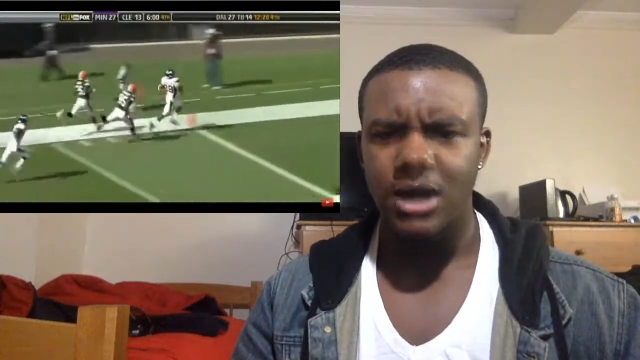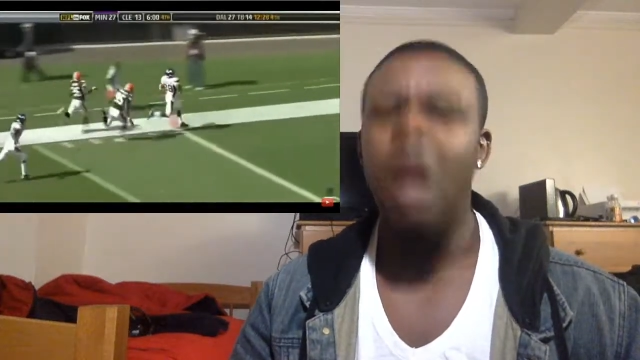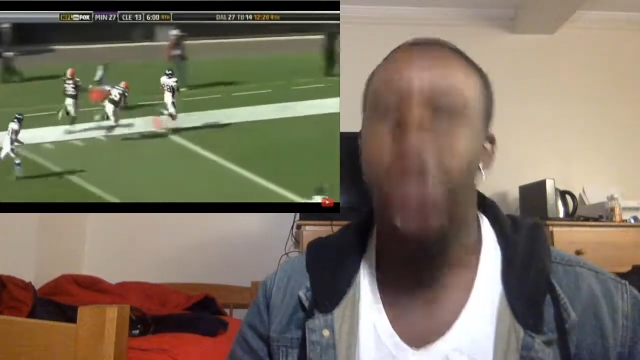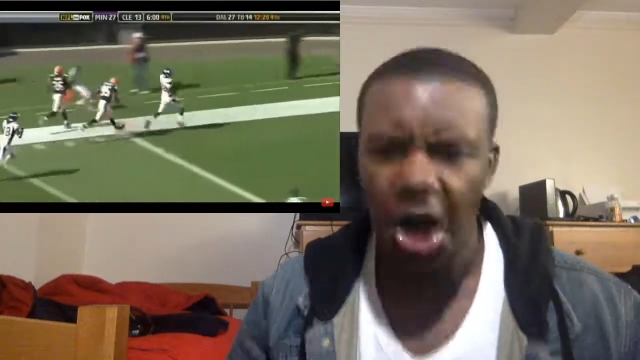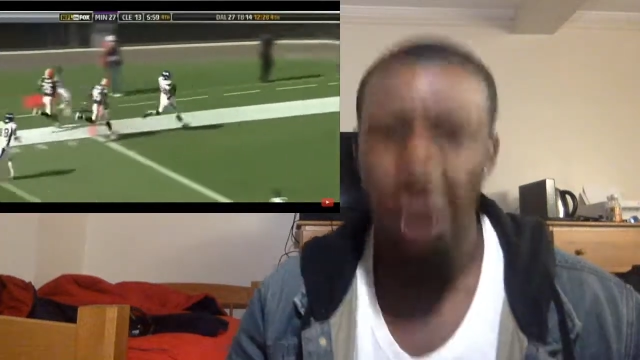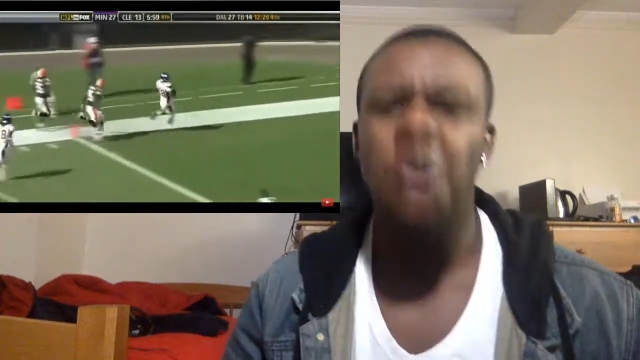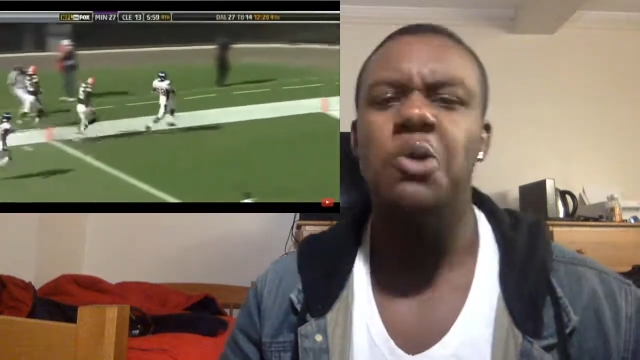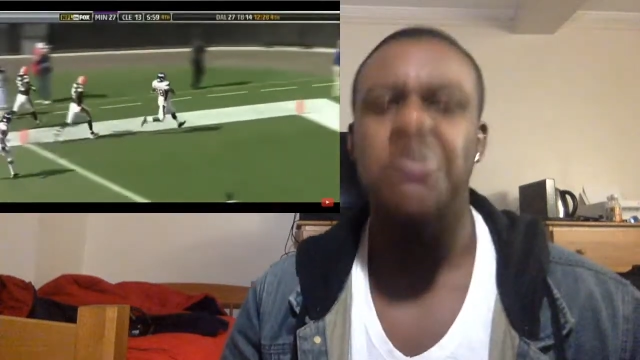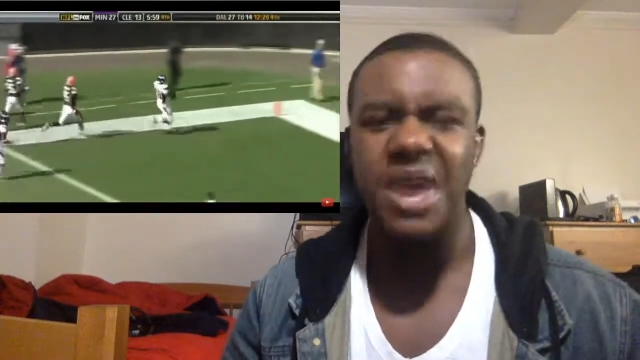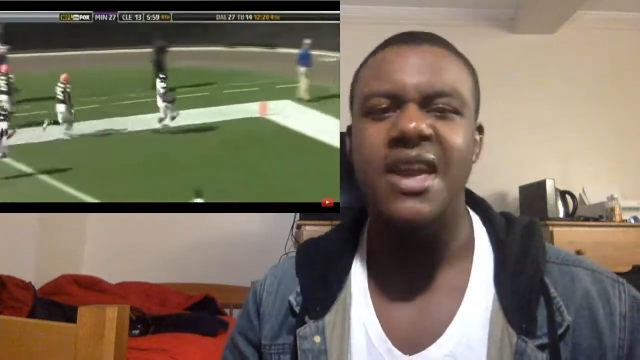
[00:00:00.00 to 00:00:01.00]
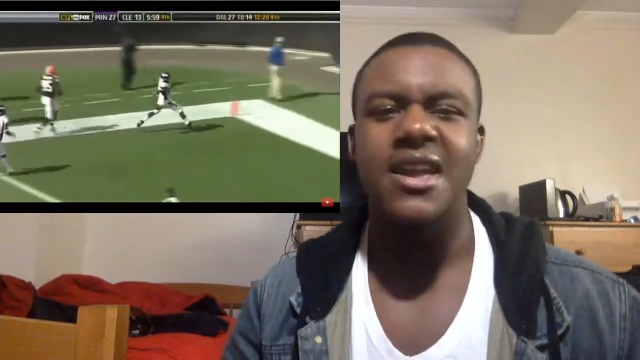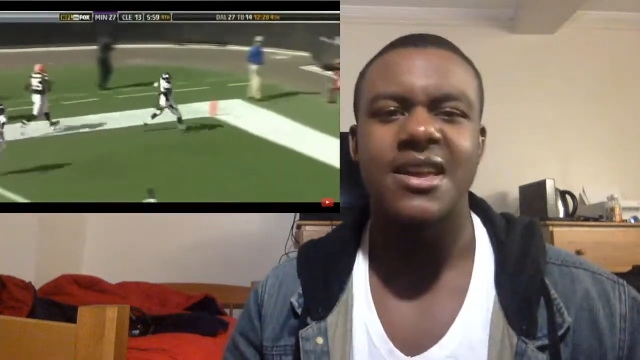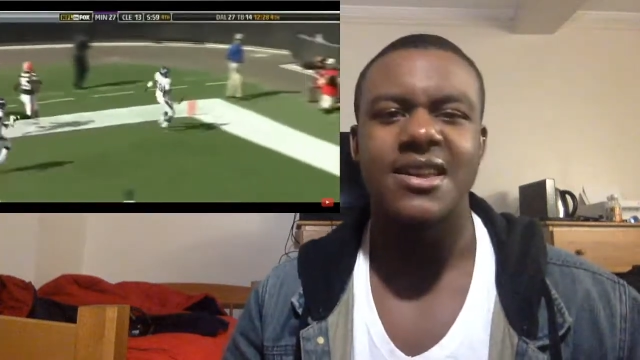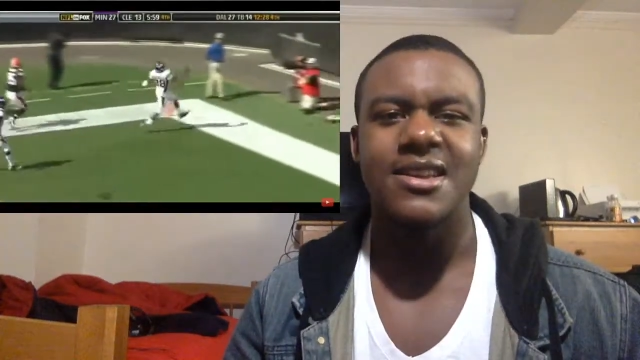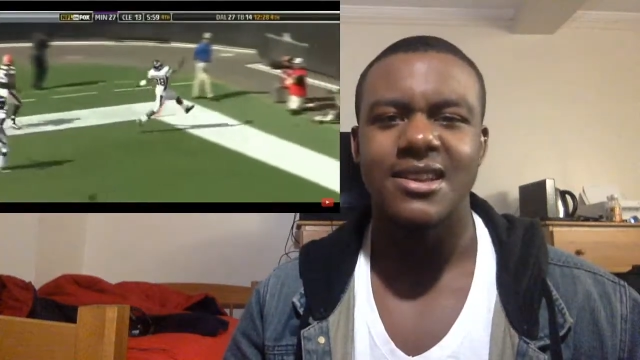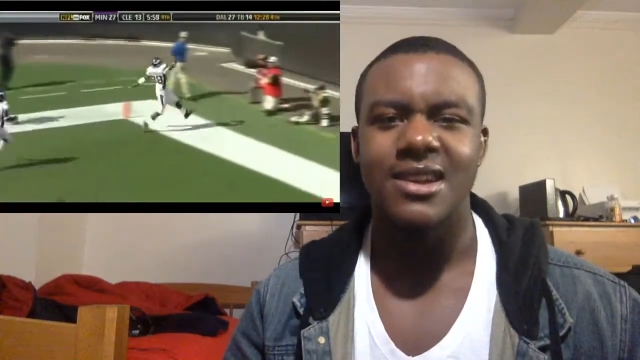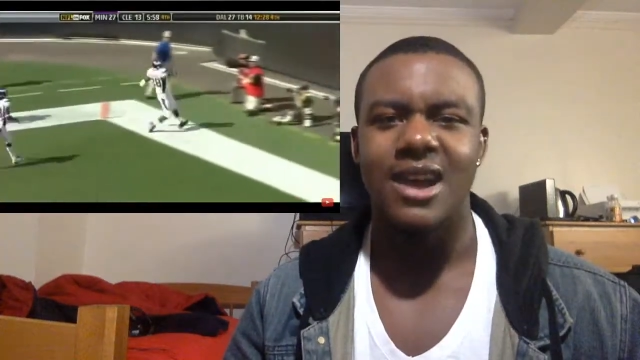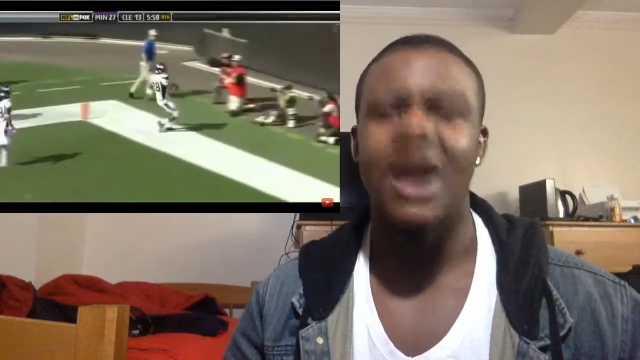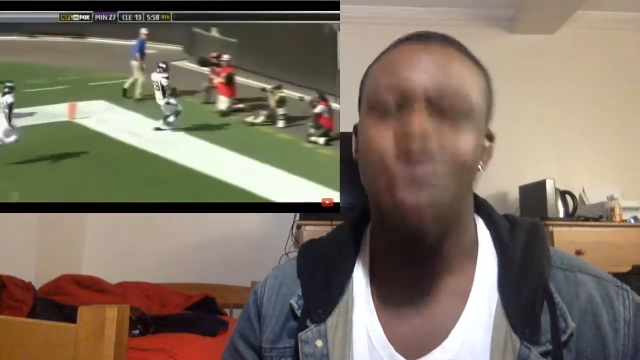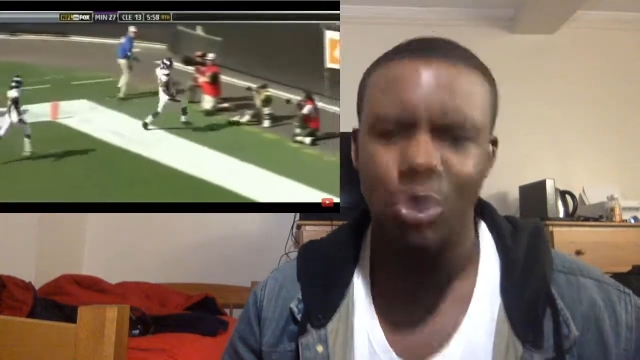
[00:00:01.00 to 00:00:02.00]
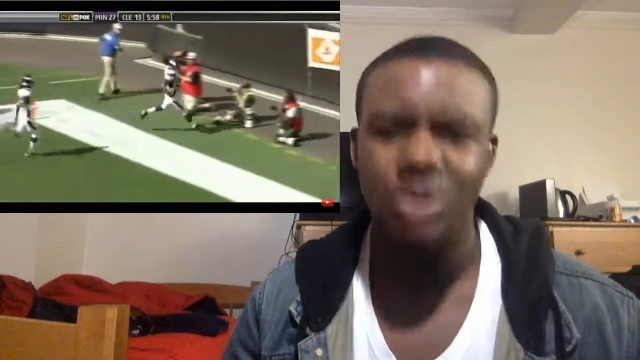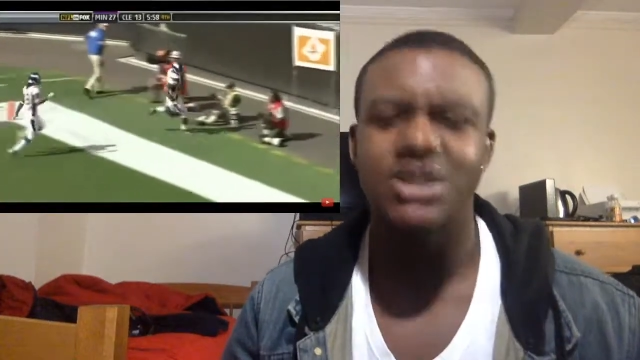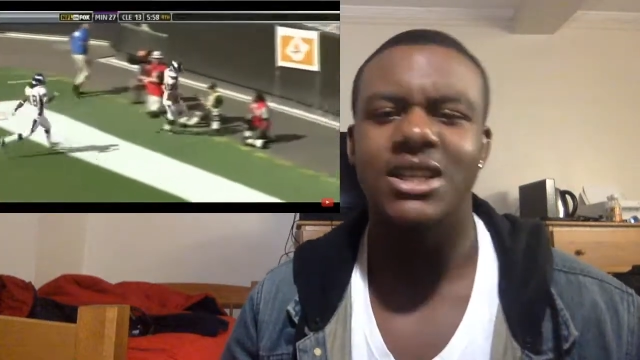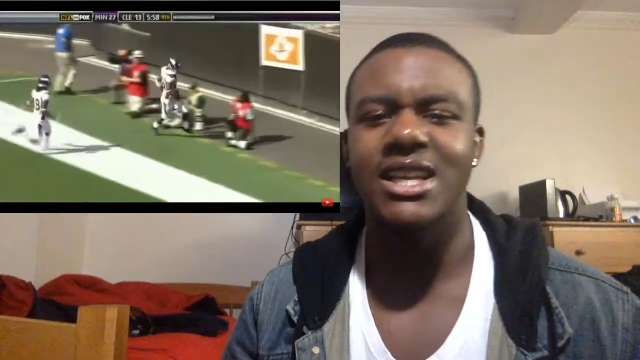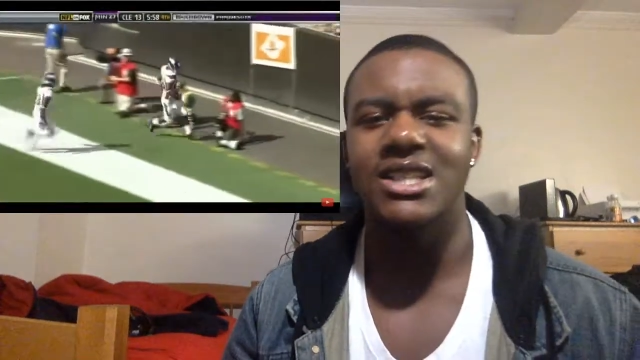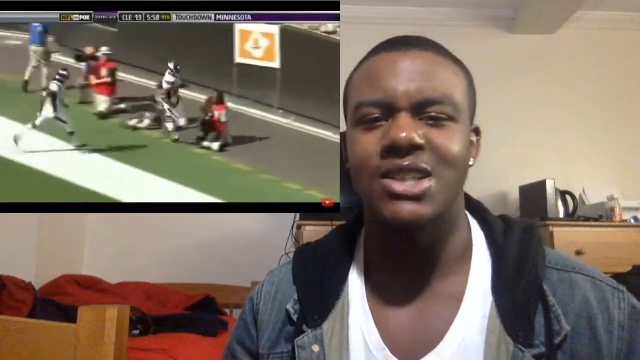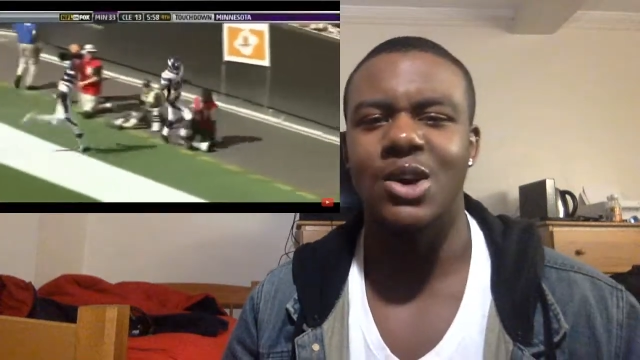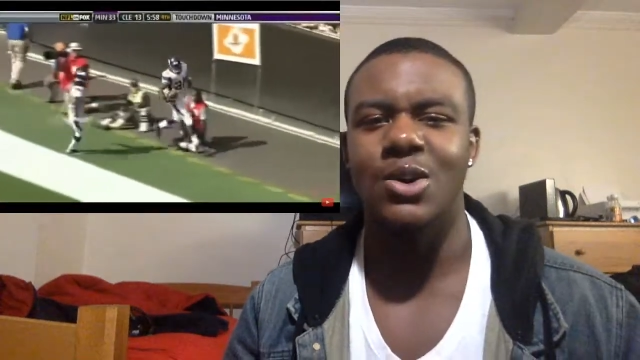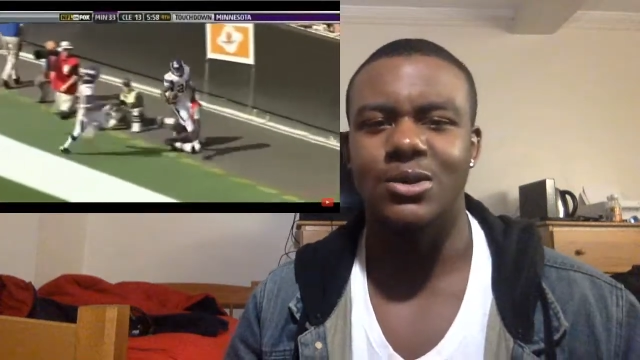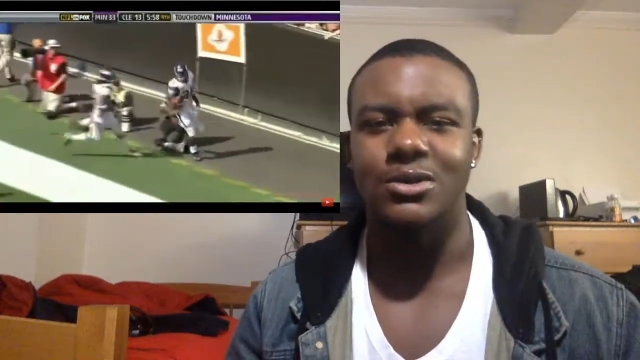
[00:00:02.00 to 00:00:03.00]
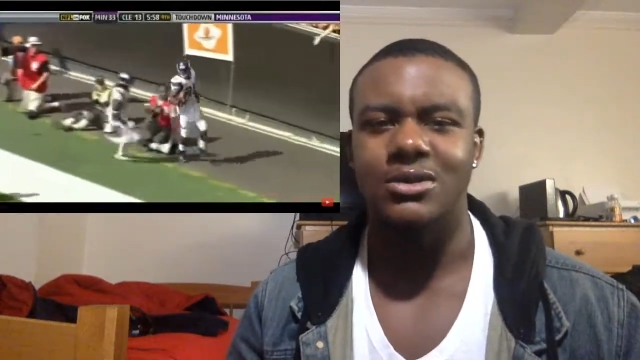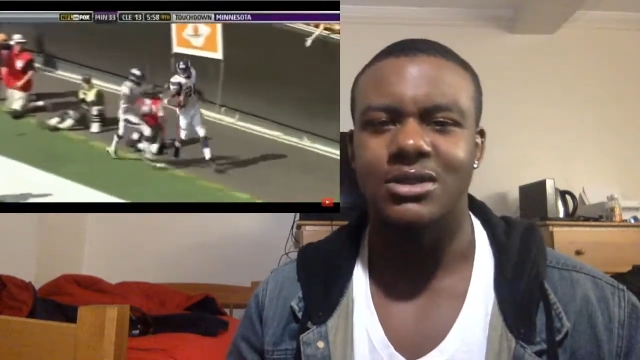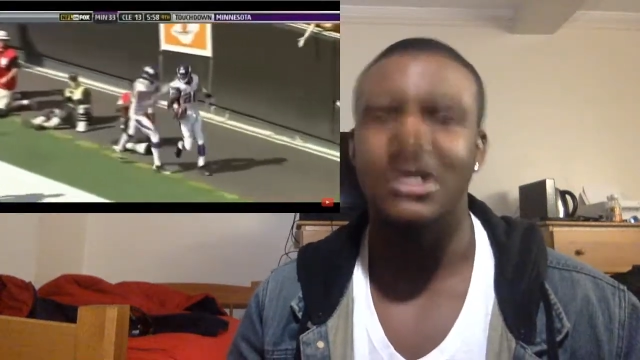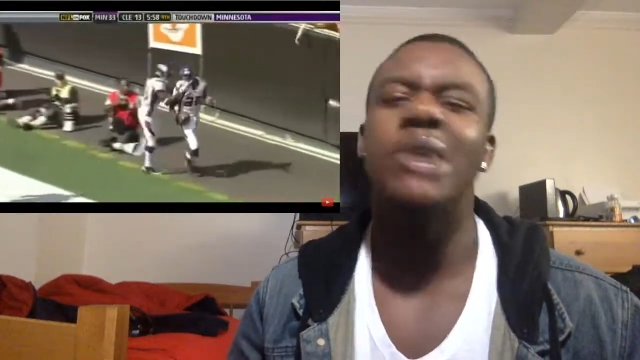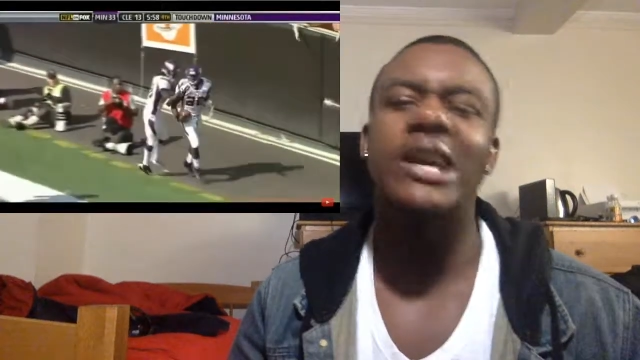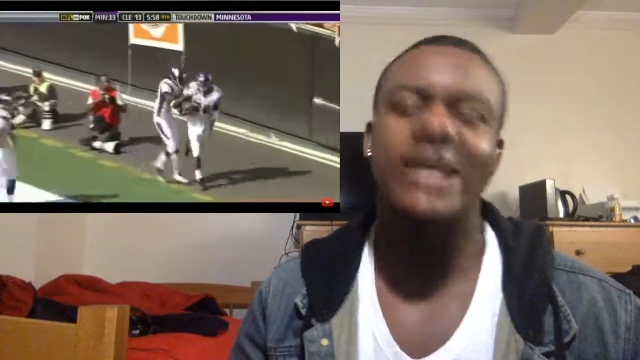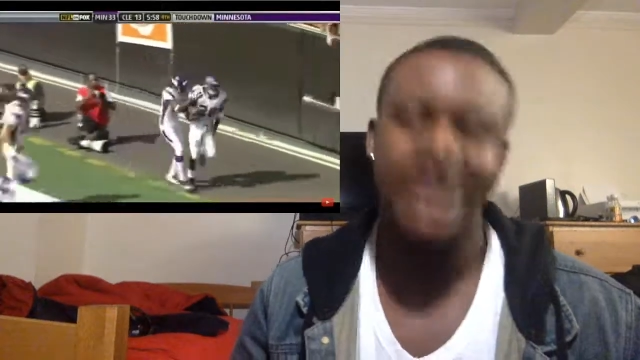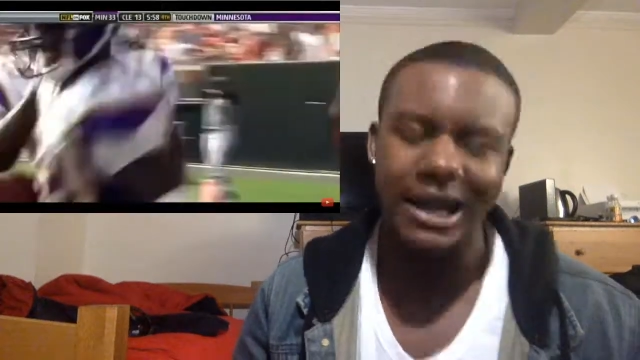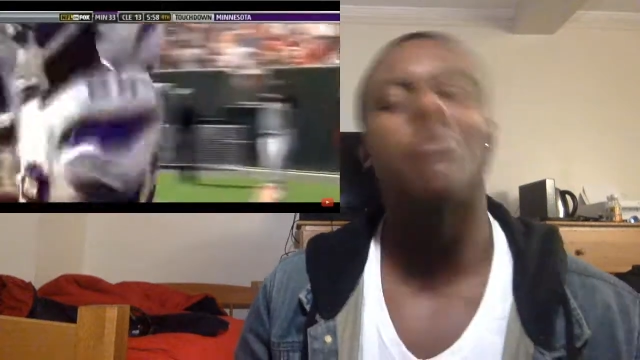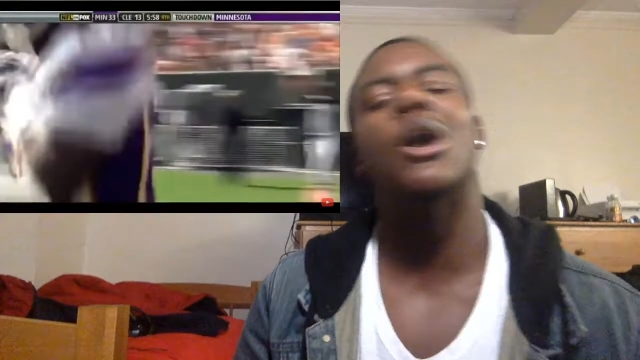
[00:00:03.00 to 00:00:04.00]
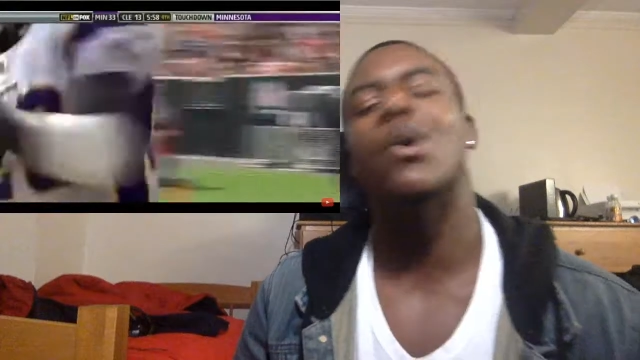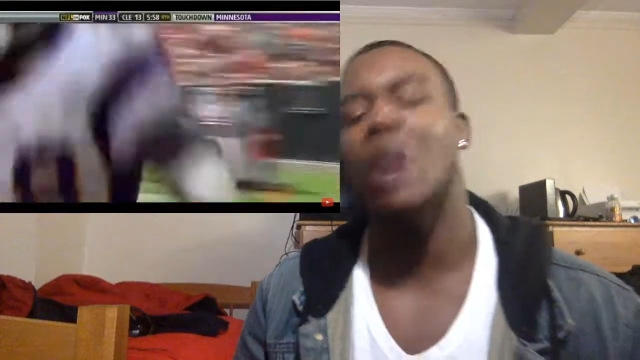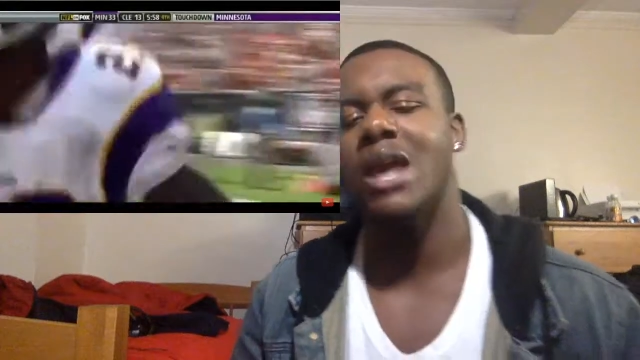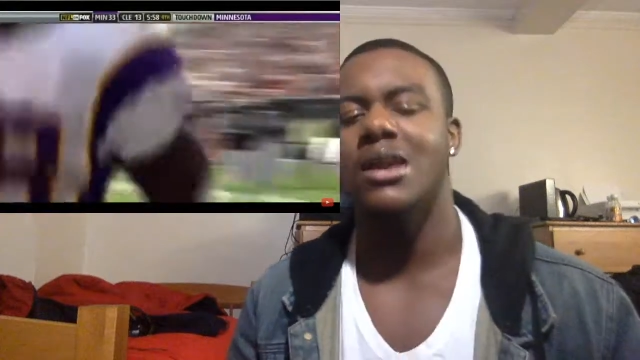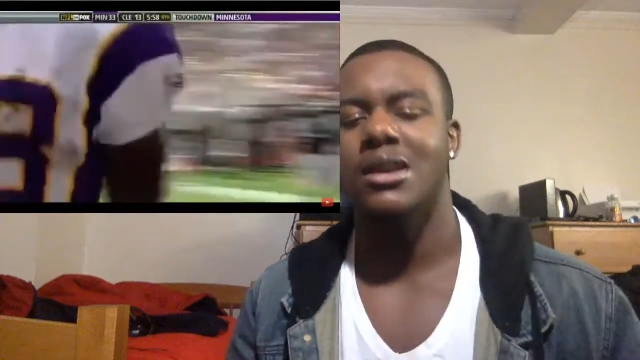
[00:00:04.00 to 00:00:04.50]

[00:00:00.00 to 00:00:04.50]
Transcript: I'm gone, man. I'm going to the end zone. Y'all better get out my way.